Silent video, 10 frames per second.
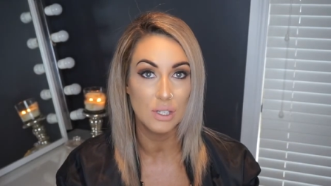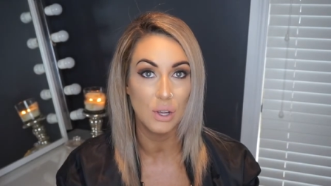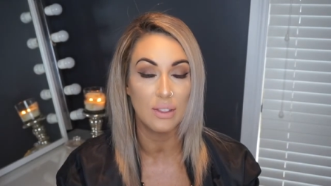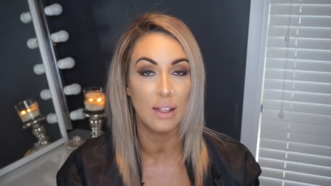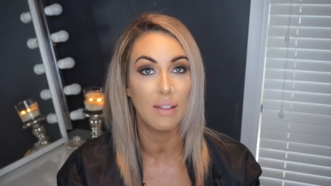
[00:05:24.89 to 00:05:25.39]

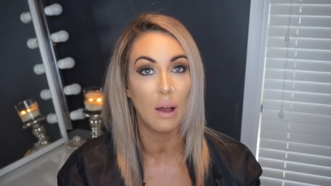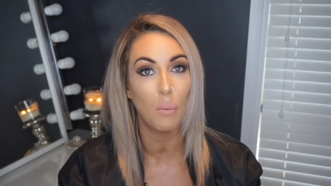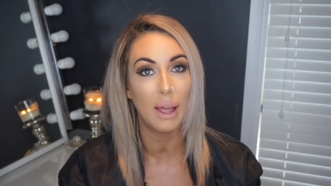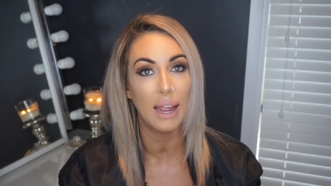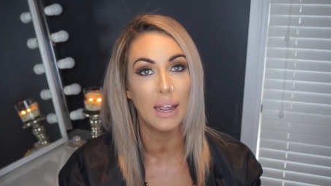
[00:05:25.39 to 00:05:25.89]
So then that
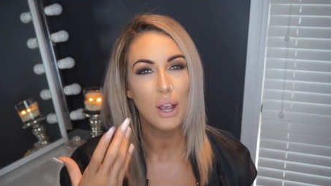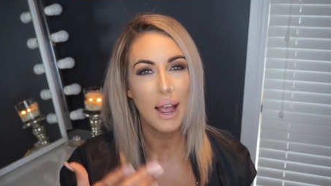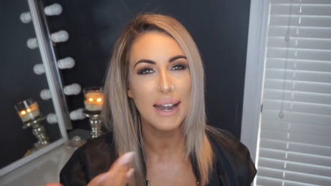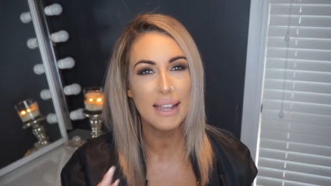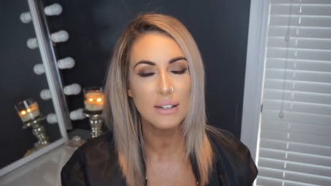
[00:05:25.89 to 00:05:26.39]
way you
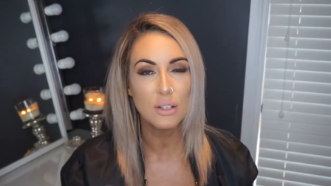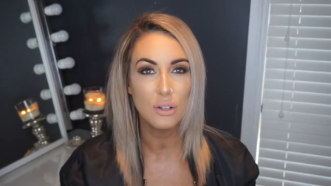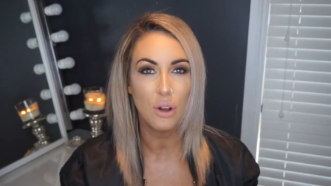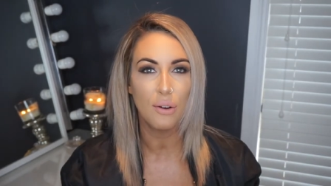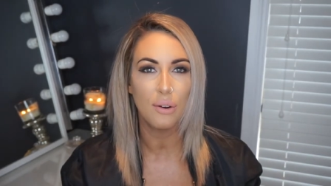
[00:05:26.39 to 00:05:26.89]
kind of get to
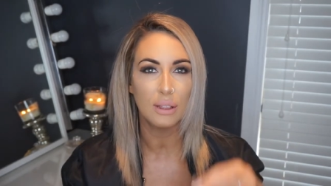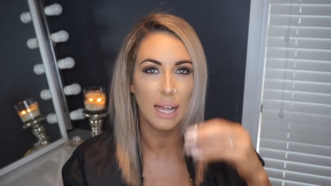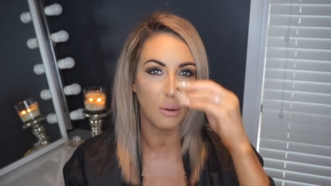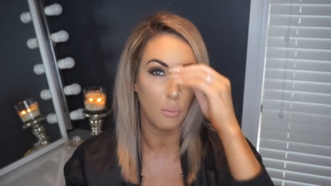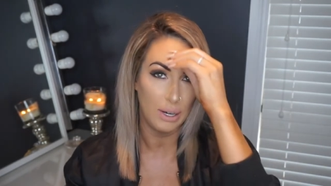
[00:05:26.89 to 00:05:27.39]
know,
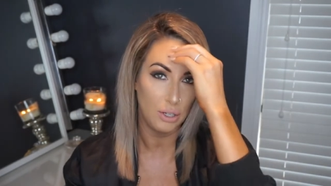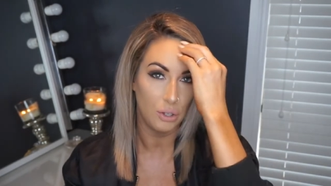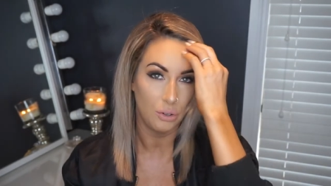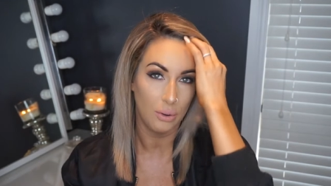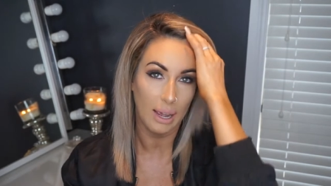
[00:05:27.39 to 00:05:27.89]
like when
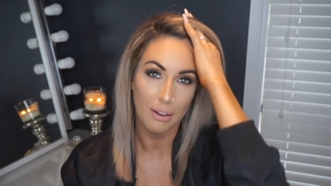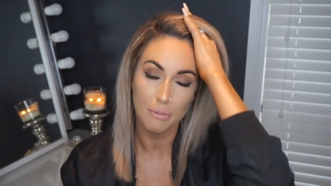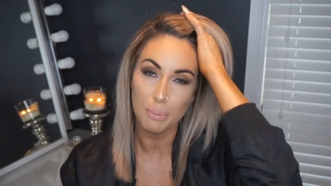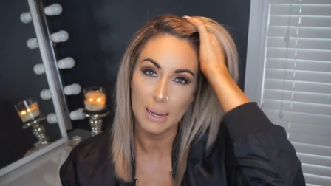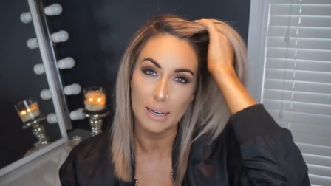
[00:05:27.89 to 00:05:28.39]
you
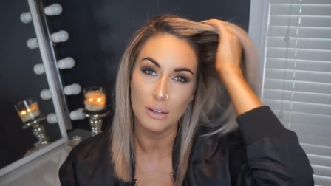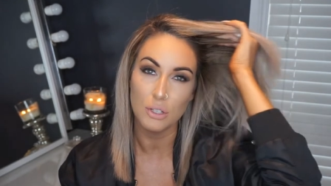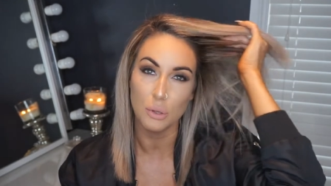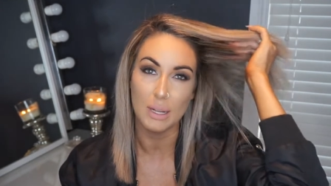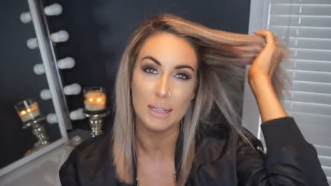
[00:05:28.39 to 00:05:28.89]
have been
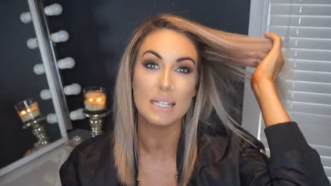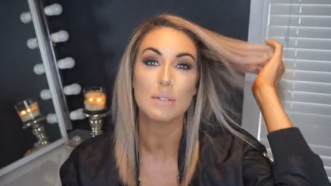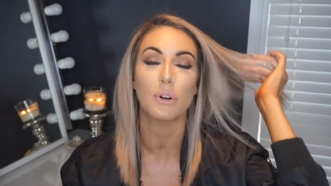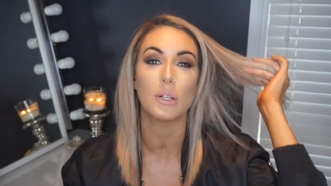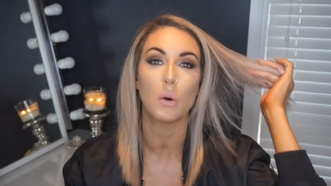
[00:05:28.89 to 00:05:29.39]
doing this
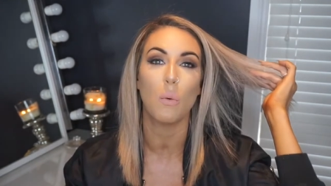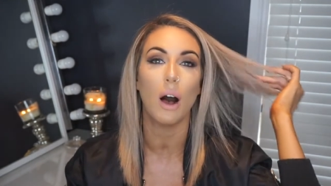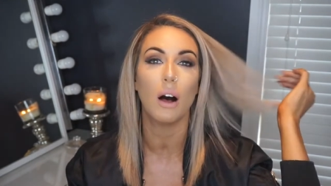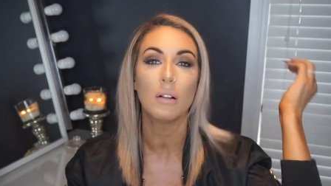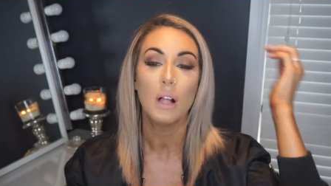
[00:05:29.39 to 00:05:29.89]
for a little
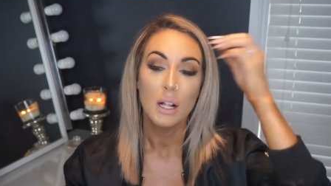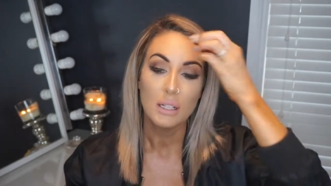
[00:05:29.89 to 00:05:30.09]
while,